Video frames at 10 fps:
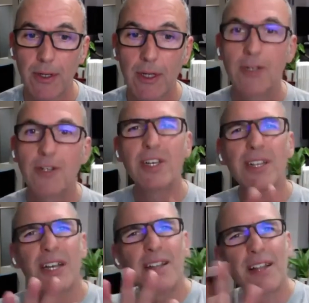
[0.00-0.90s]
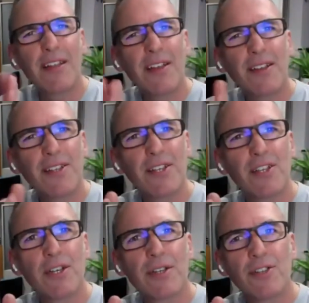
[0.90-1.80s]
Do you see that it's
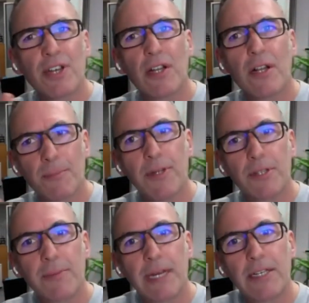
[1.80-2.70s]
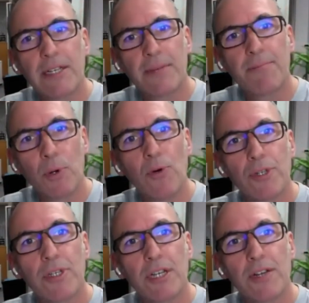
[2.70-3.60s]
subtle, but to me, it's an
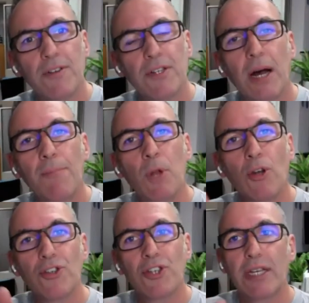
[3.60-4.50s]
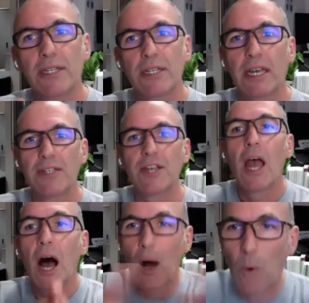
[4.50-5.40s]
important difference. I'm not saying to the kids,
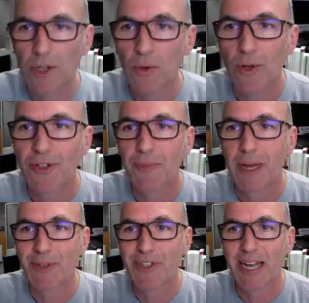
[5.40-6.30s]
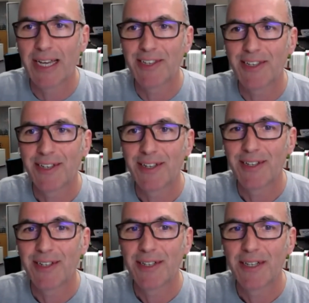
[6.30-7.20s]
I want you all to make mistakes,
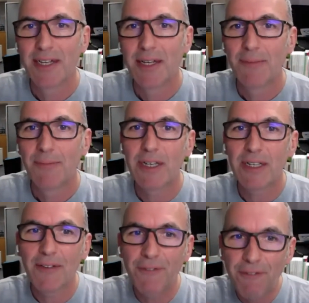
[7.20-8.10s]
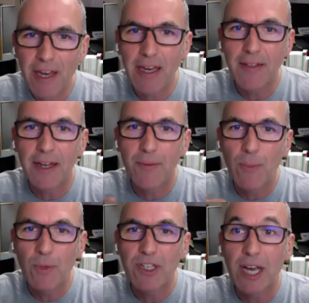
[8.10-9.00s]
because I fear that when
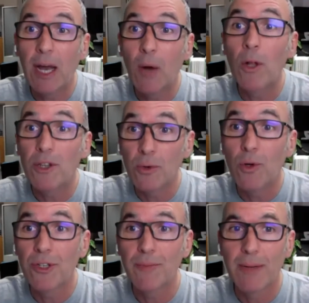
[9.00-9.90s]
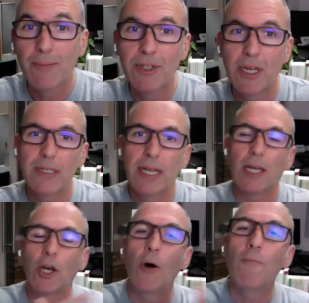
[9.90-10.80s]
we say, I want you all to make mistakes, that
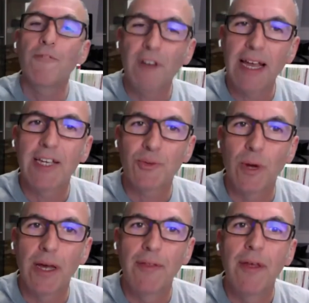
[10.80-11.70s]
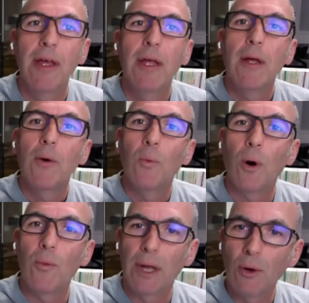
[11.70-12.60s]
conflicts with
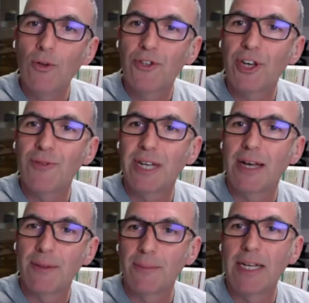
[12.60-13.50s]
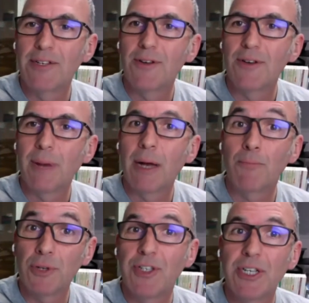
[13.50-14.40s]
what we also tell them later on about
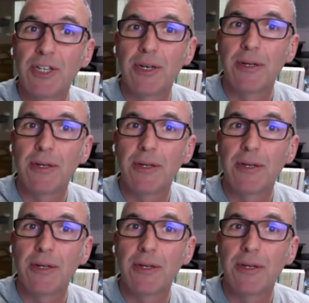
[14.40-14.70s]
precision.